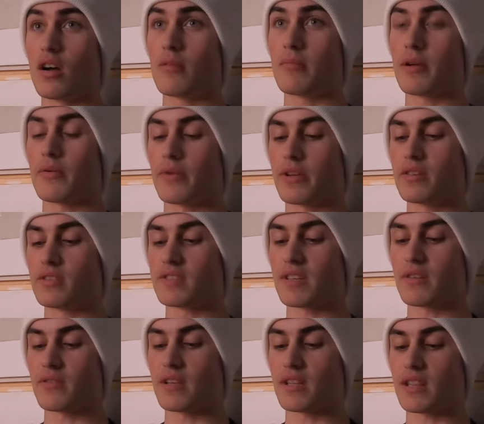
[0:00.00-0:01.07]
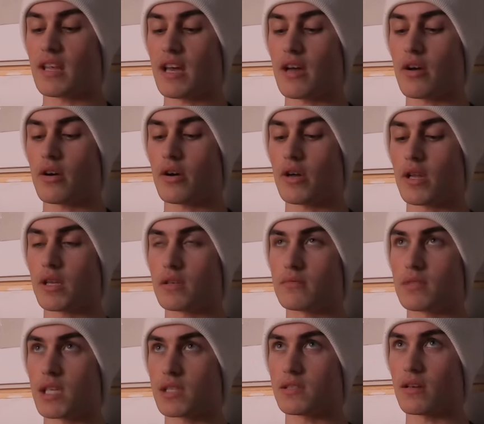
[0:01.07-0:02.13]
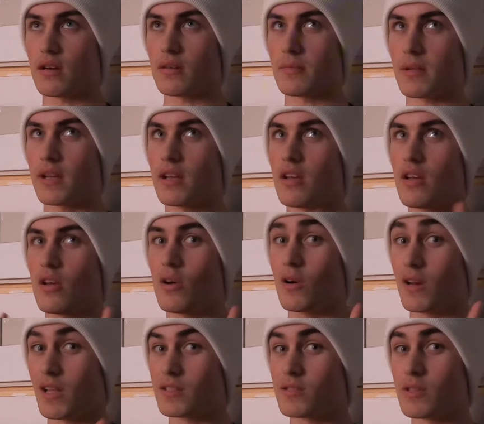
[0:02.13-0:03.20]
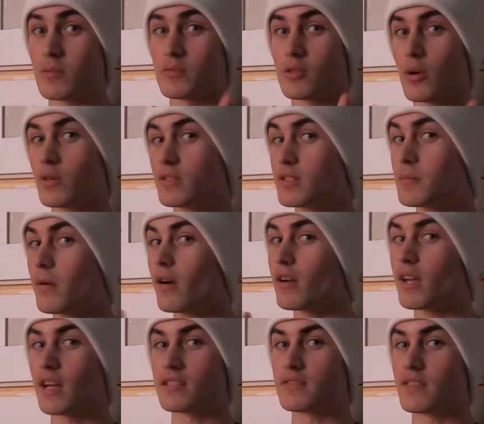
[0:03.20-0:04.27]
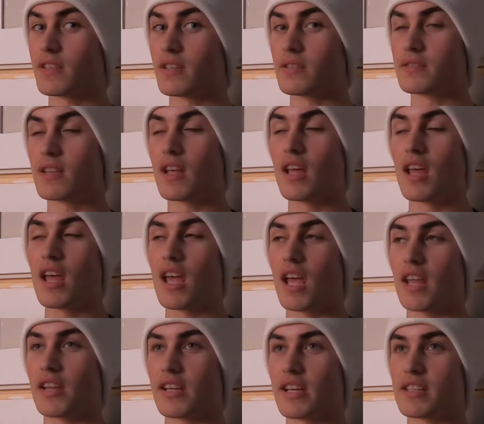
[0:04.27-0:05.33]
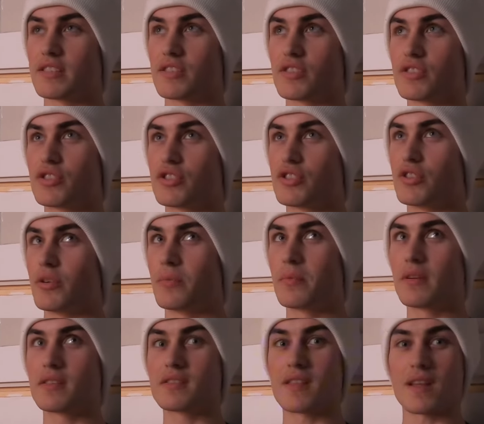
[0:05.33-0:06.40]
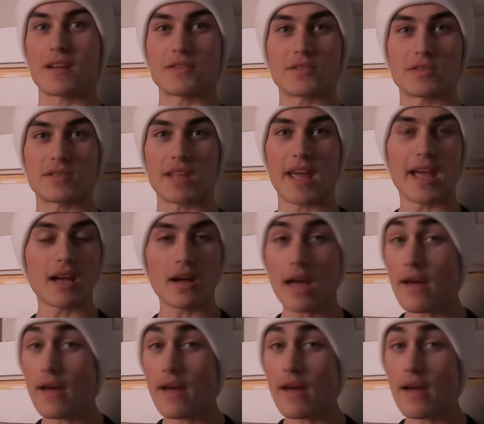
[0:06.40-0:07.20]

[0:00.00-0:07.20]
on my reels. I don't get that on TikTok, but like on Instagram, there's always these podcast videos and like it's the stupidest things they're saying.